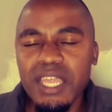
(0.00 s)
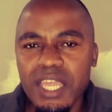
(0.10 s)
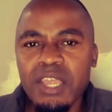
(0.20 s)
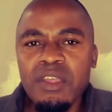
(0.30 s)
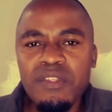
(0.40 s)

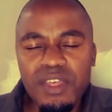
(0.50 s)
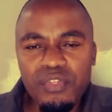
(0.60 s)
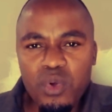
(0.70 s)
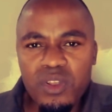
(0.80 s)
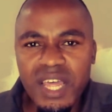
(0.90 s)
They
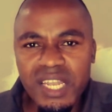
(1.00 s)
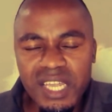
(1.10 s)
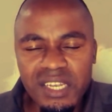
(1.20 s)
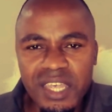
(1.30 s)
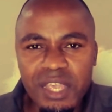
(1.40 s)
thought that
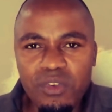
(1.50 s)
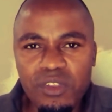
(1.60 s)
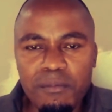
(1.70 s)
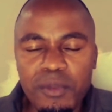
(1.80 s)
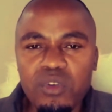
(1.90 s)
they had
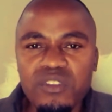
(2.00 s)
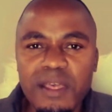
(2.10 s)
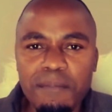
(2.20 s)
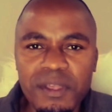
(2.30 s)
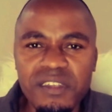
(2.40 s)
killed him because
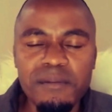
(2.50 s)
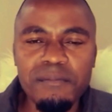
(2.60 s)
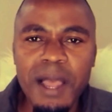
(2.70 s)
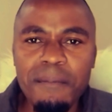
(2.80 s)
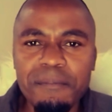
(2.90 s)
they beat
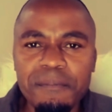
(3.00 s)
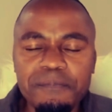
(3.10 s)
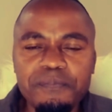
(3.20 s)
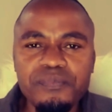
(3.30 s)
him up.